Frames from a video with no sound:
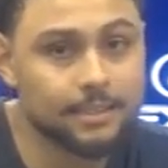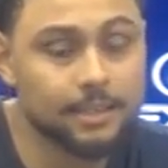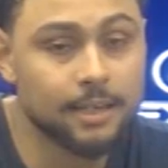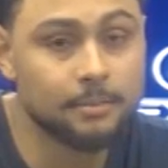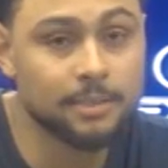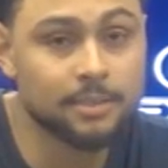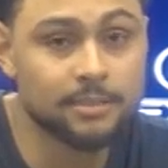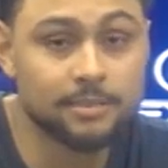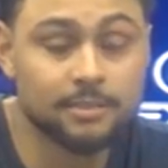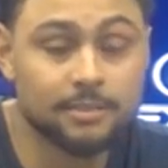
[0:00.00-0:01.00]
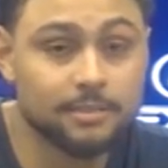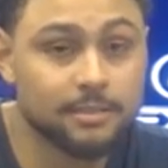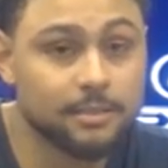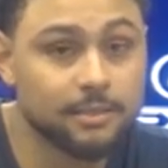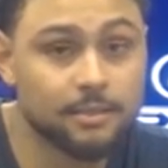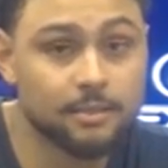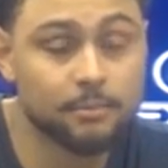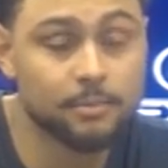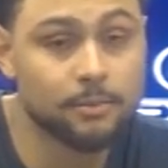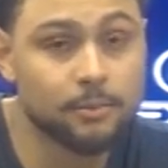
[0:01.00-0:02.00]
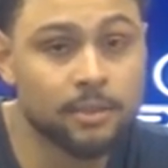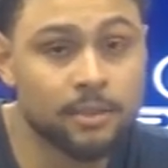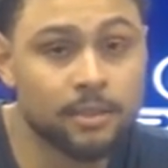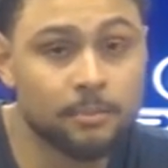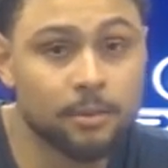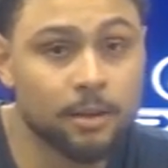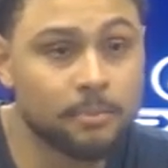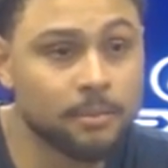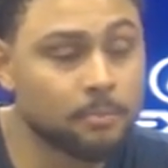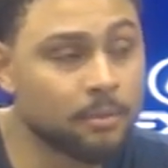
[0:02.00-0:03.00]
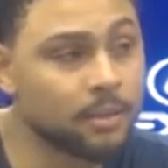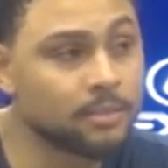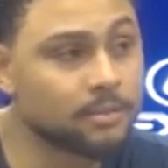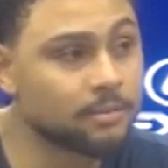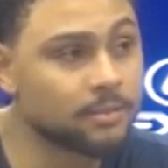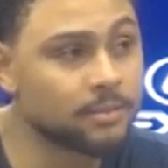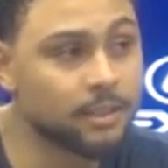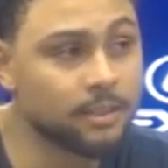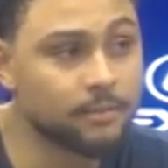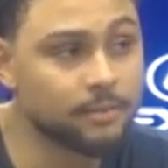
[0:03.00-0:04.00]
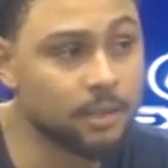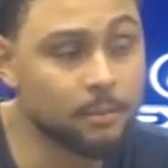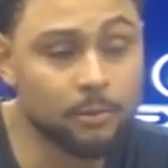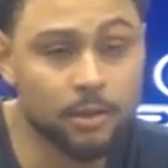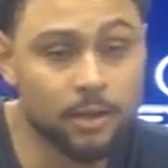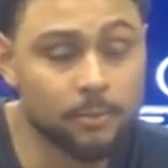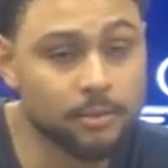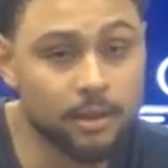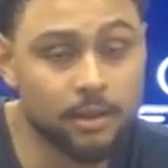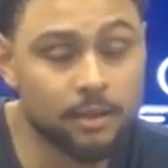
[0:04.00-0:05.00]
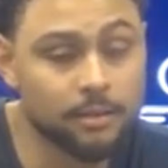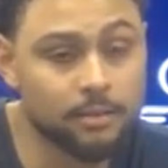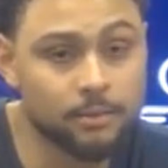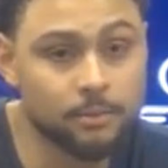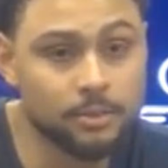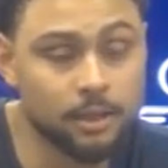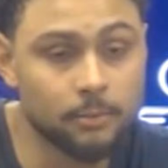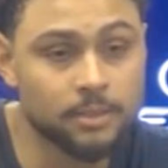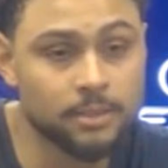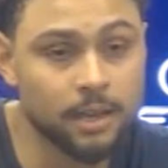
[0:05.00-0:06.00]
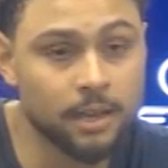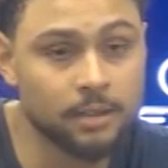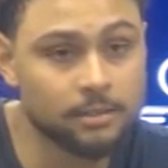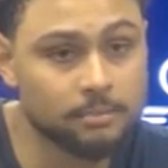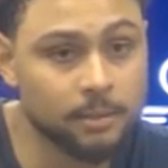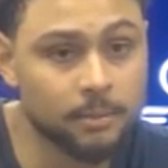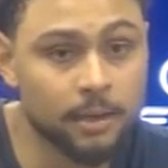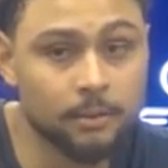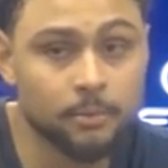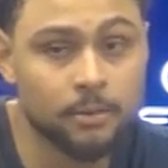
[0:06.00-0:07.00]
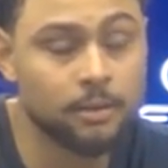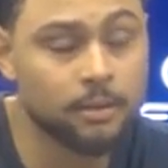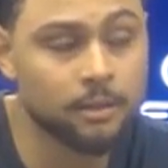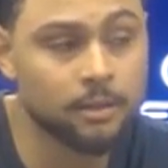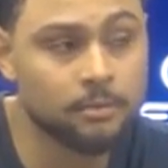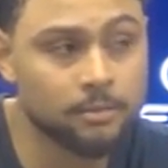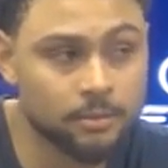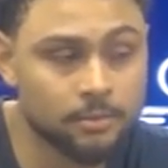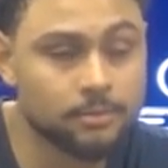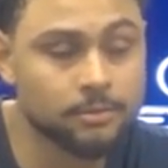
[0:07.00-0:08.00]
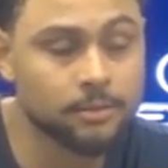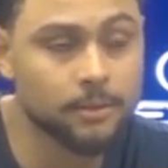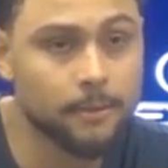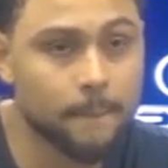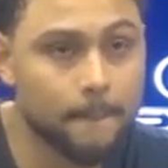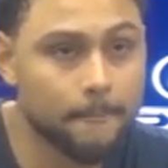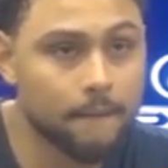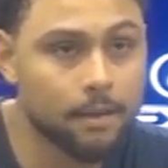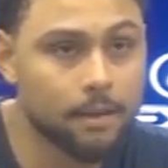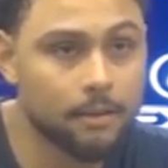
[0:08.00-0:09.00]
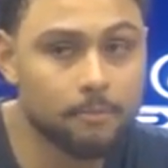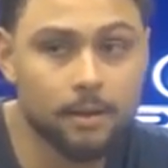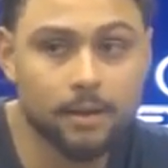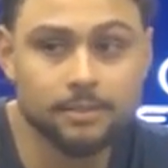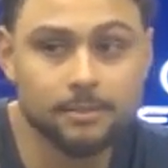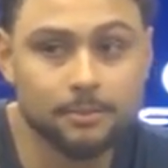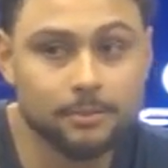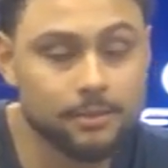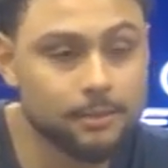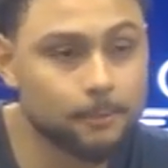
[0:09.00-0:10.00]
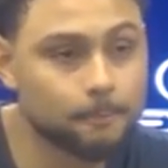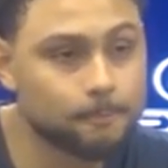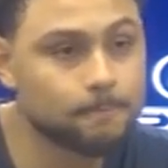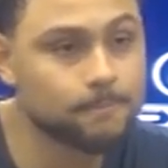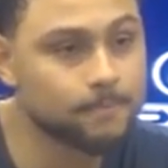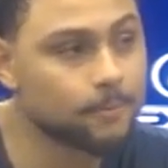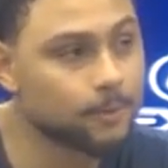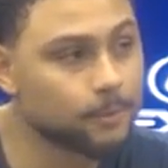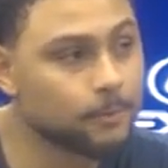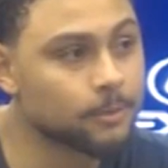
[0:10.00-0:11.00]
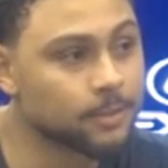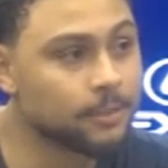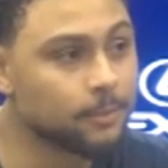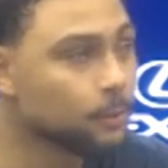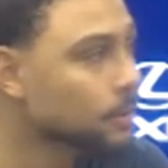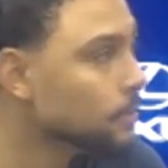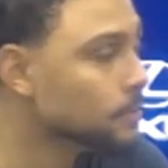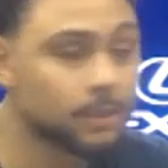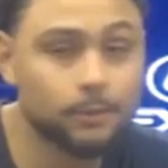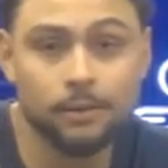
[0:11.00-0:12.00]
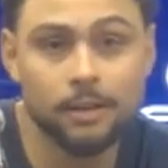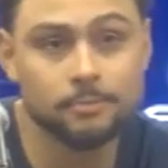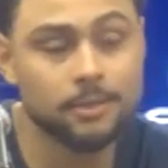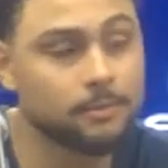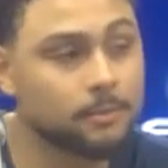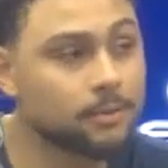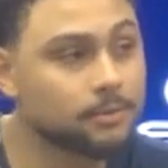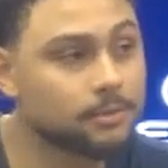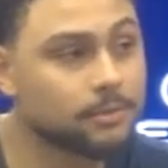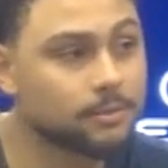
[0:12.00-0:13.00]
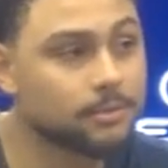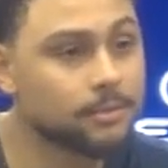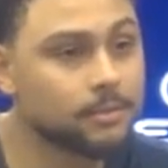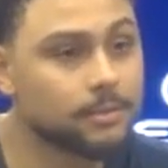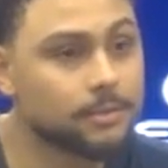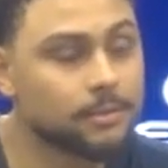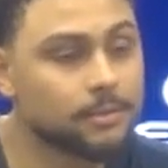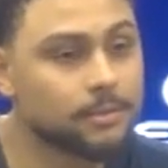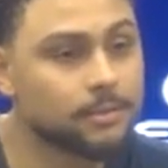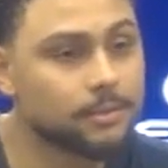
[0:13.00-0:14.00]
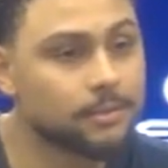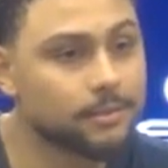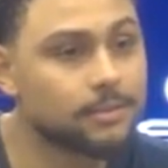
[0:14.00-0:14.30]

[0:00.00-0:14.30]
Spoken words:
I mean, we can keep upping the price on these gifts. I'm okay with that. You know, we start with socks, maybe end with a car. Who knows? If possible. So we'll see. We'll see who loves me the most. It's